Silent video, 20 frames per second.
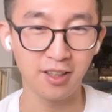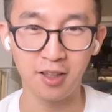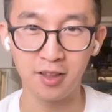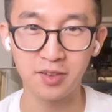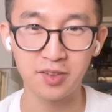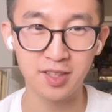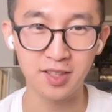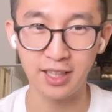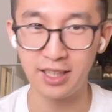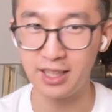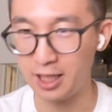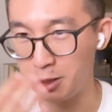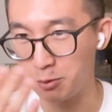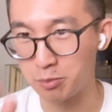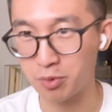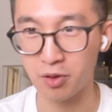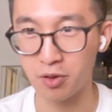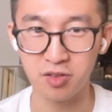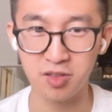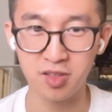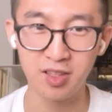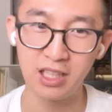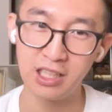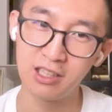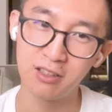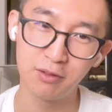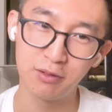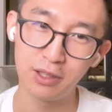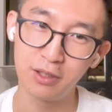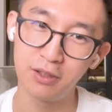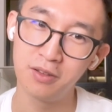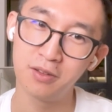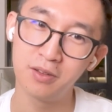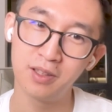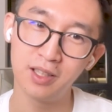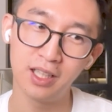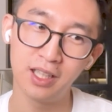on-site in-person interview